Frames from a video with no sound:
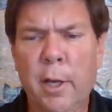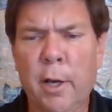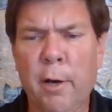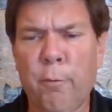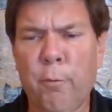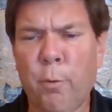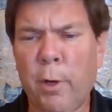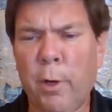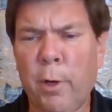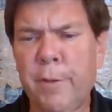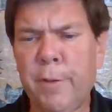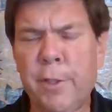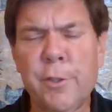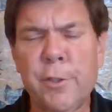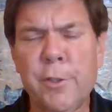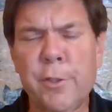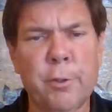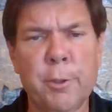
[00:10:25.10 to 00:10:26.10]
of one of
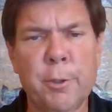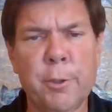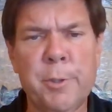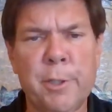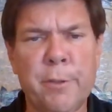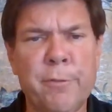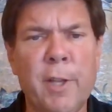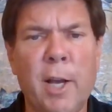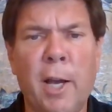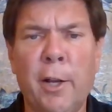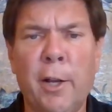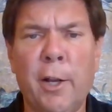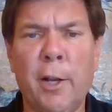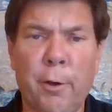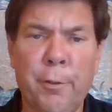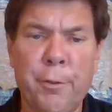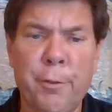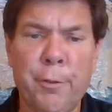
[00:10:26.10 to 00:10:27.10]
these groups, if not
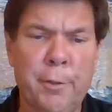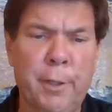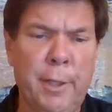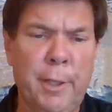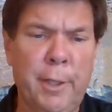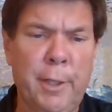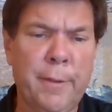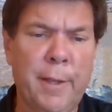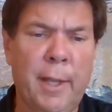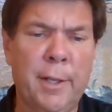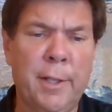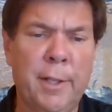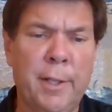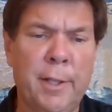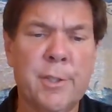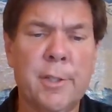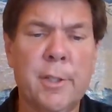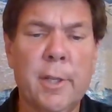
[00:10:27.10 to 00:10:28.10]
all three. That
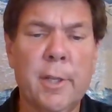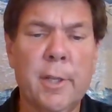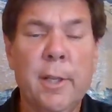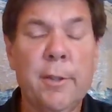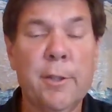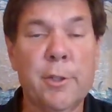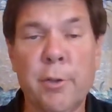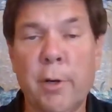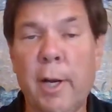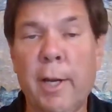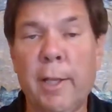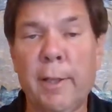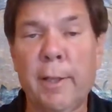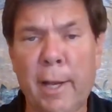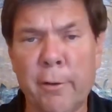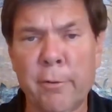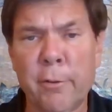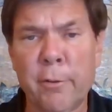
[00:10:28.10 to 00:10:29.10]
is the
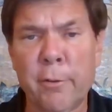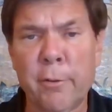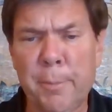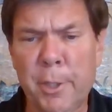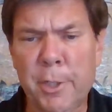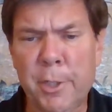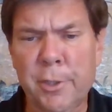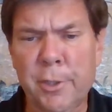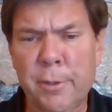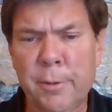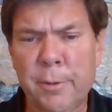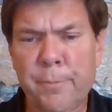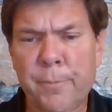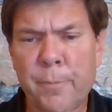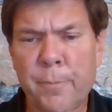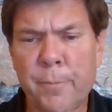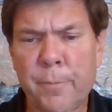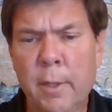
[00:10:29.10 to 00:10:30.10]
Trilateral Commission,
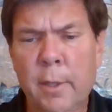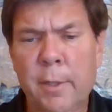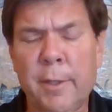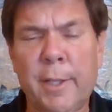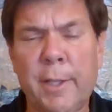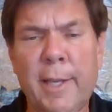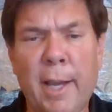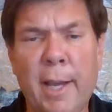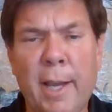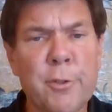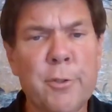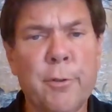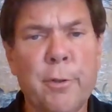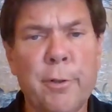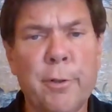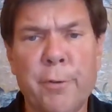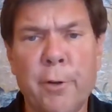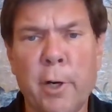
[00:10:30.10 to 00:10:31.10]
the
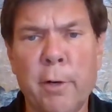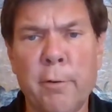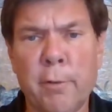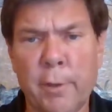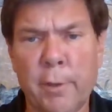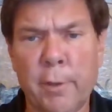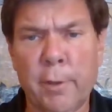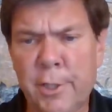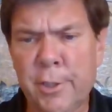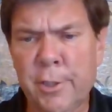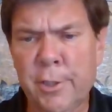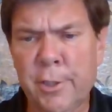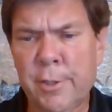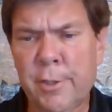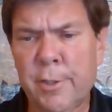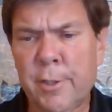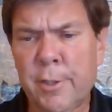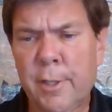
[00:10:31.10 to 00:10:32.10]
Council on Foreign
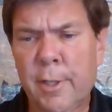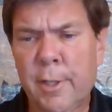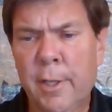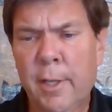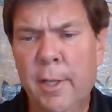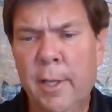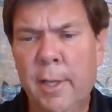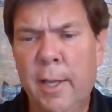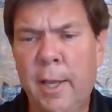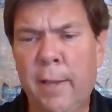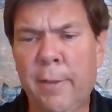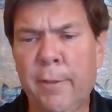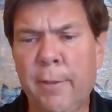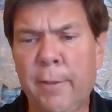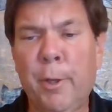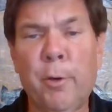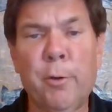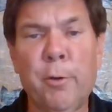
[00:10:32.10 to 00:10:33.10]
Relations, and
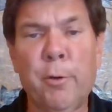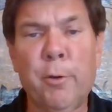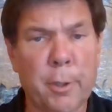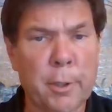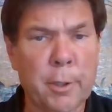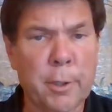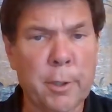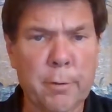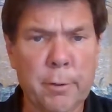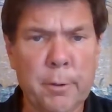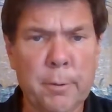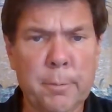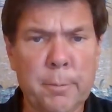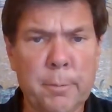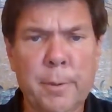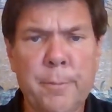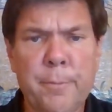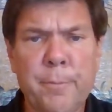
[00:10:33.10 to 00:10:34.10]
the Bilderberger
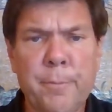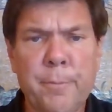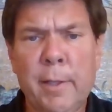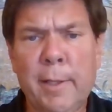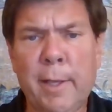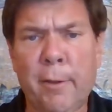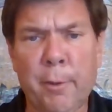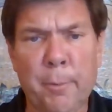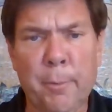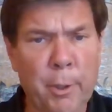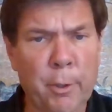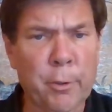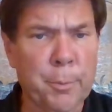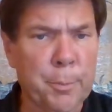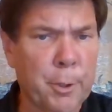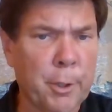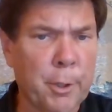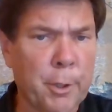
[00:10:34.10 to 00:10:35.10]
Group. Now, the
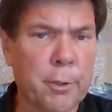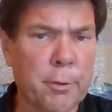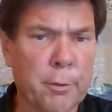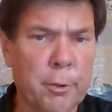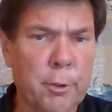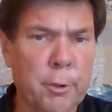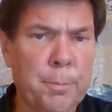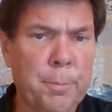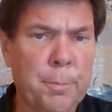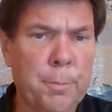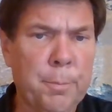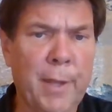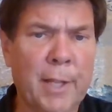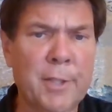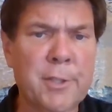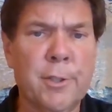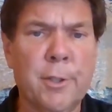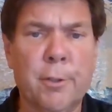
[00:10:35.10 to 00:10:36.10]
Bilderberger Group,
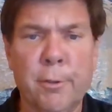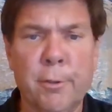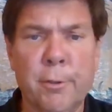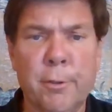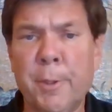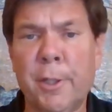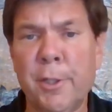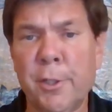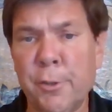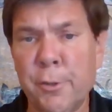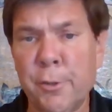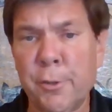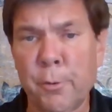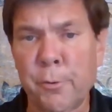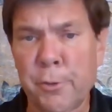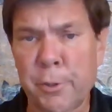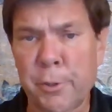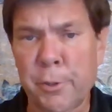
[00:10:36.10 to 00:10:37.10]
that's the group that
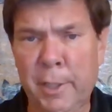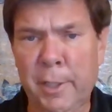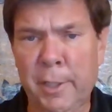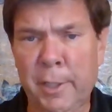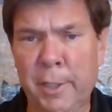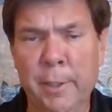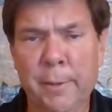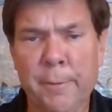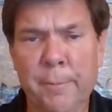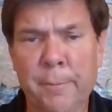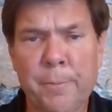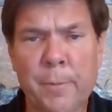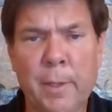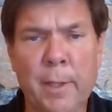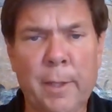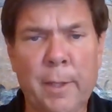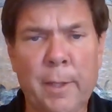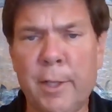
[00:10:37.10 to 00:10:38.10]
controls the media,
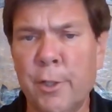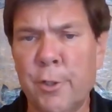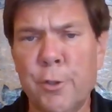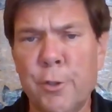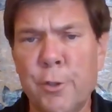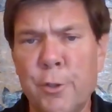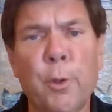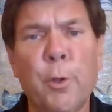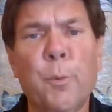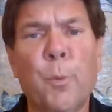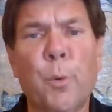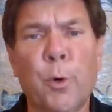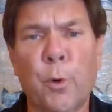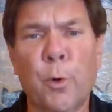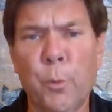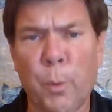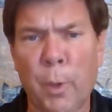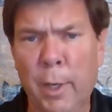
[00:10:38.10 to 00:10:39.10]
and they control it
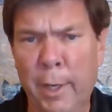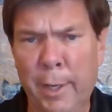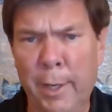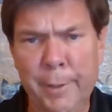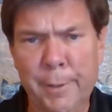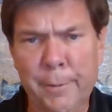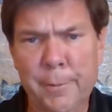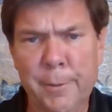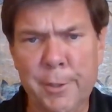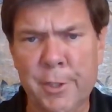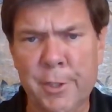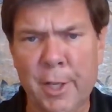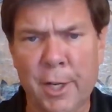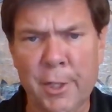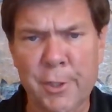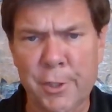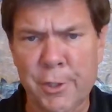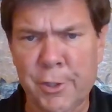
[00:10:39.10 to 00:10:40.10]
worldwide. It's
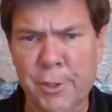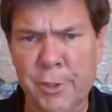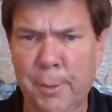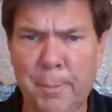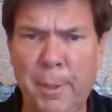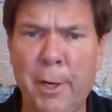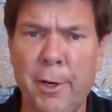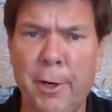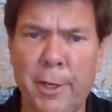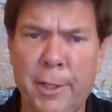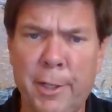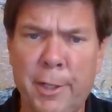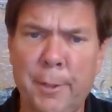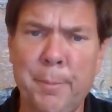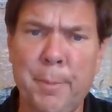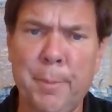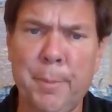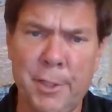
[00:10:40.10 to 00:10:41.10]
not just in
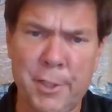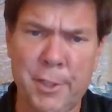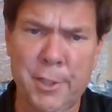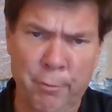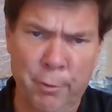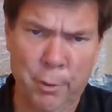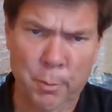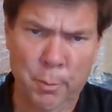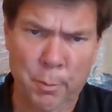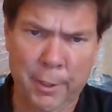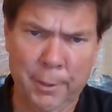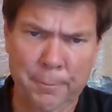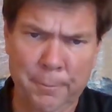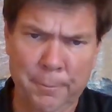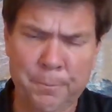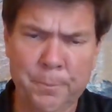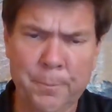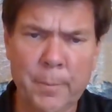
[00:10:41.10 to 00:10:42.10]
America, but it's everywhere.
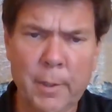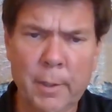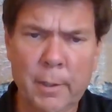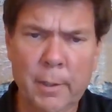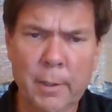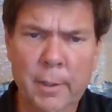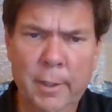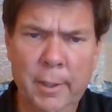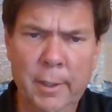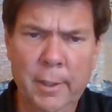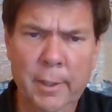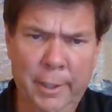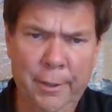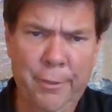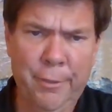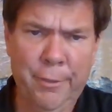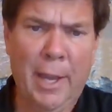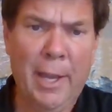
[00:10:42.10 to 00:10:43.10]

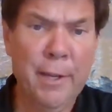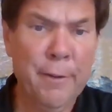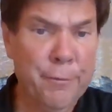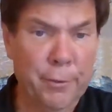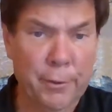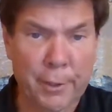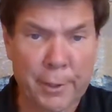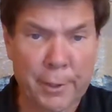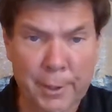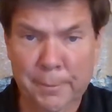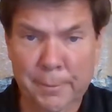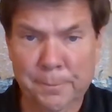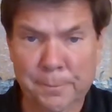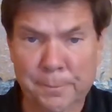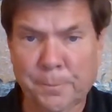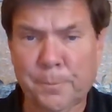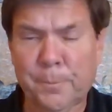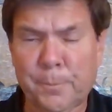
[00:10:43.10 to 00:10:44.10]
Uh, thankfully,
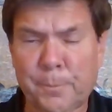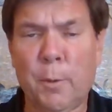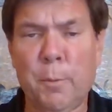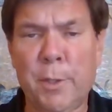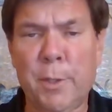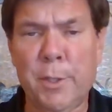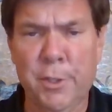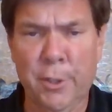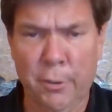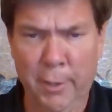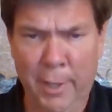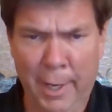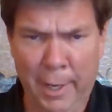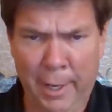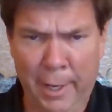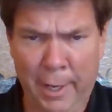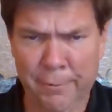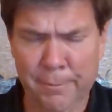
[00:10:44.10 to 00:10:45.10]
we still
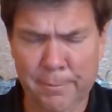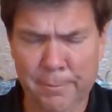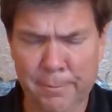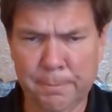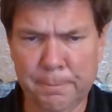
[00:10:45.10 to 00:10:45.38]
have